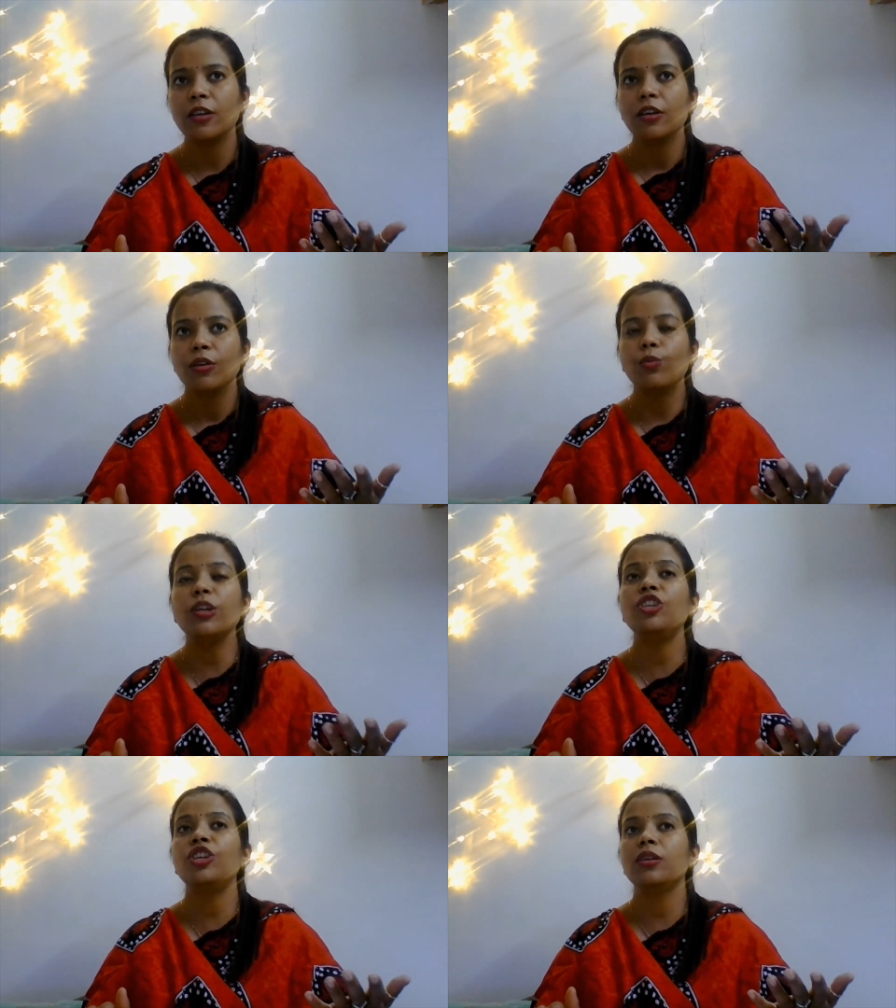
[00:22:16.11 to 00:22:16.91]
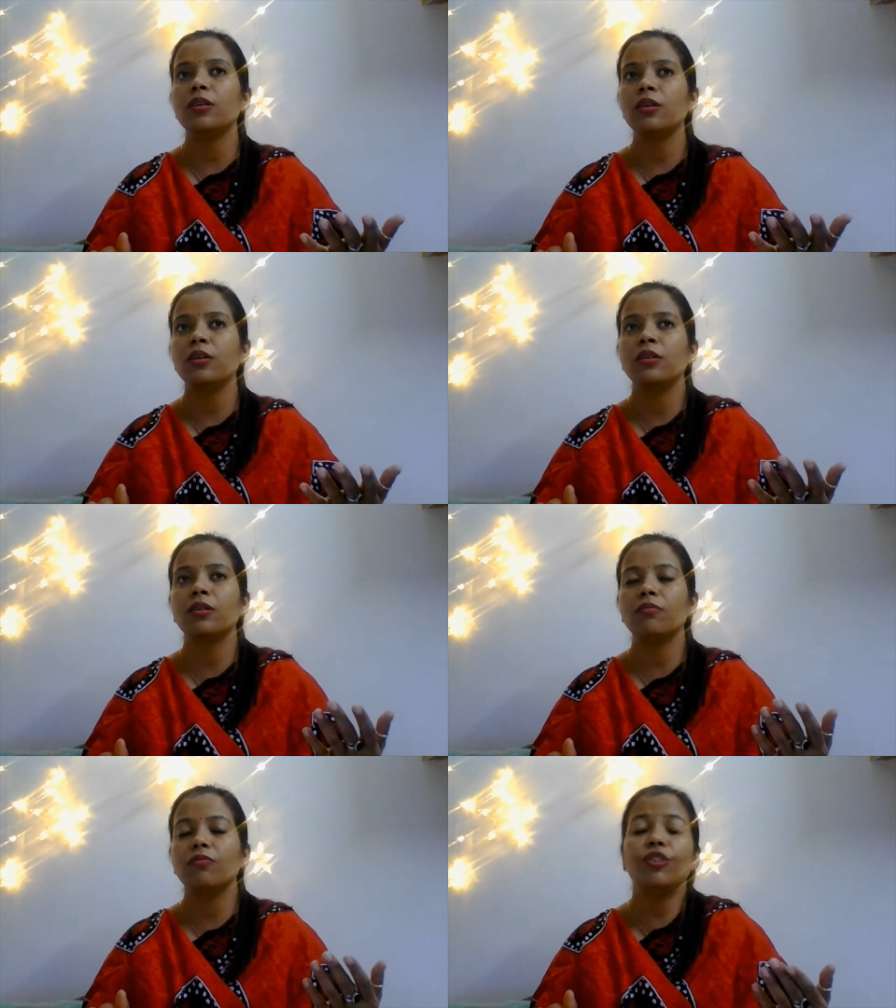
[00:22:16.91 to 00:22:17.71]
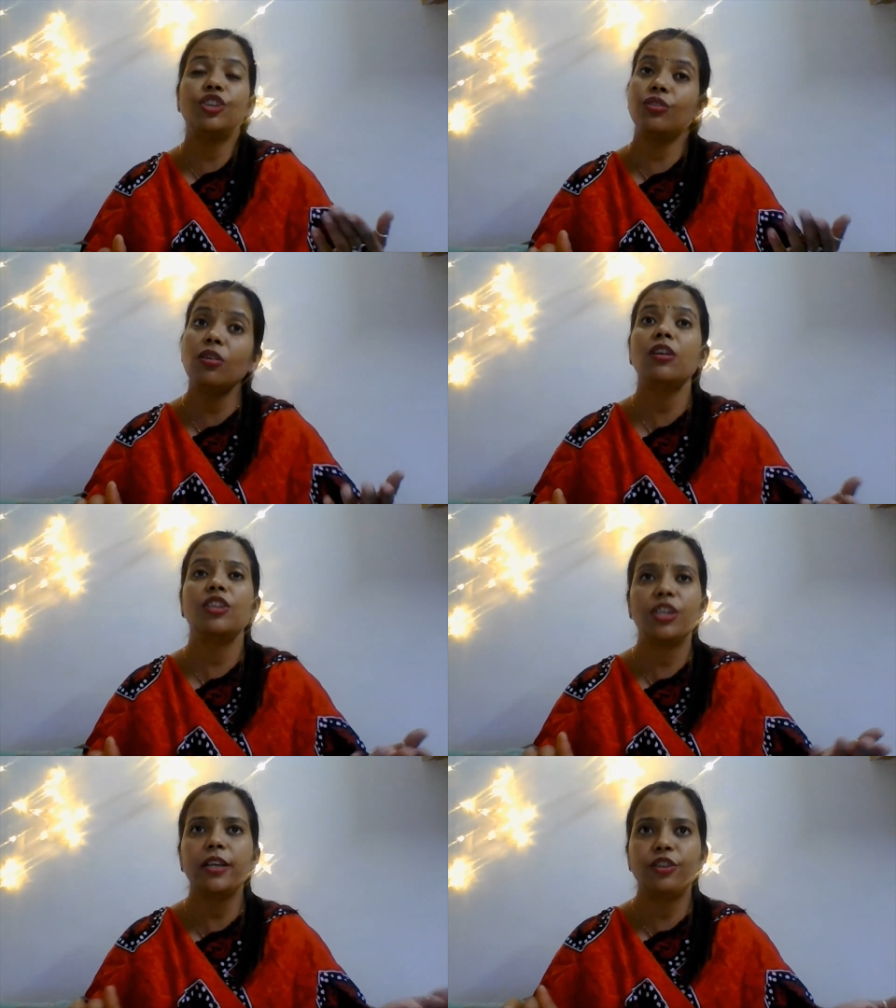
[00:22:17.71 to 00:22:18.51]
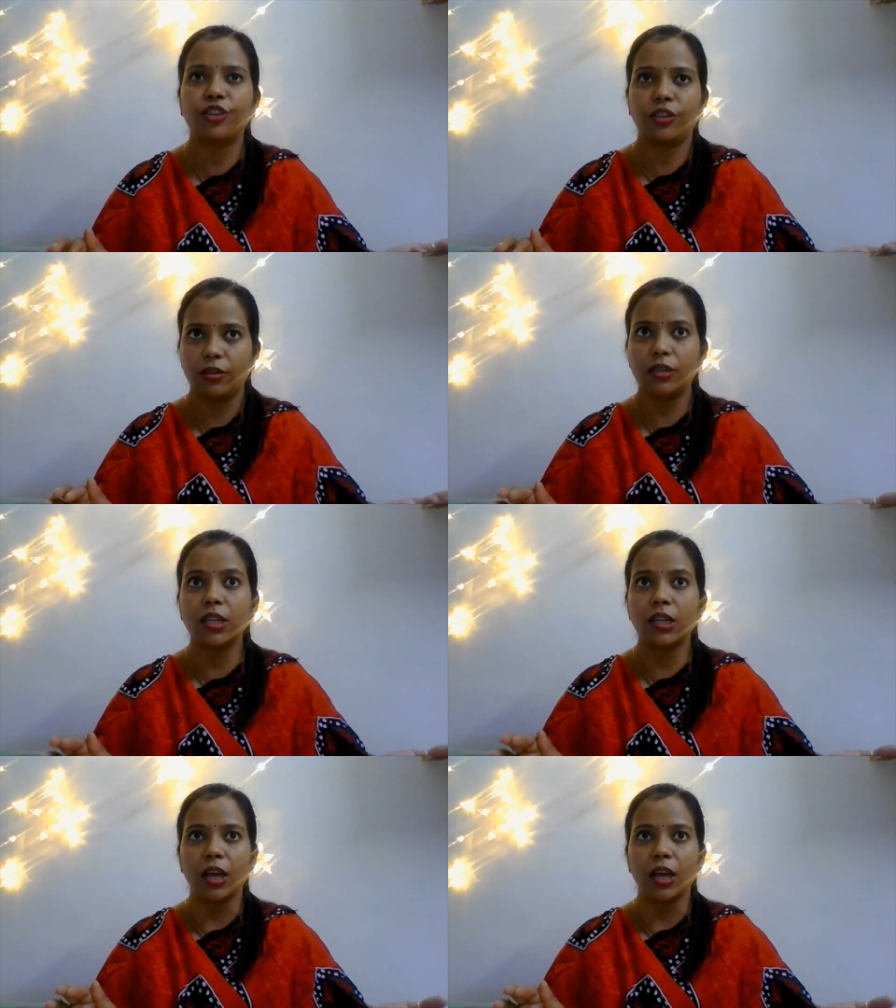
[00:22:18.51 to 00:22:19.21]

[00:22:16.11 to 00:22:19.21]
which is not changed till now.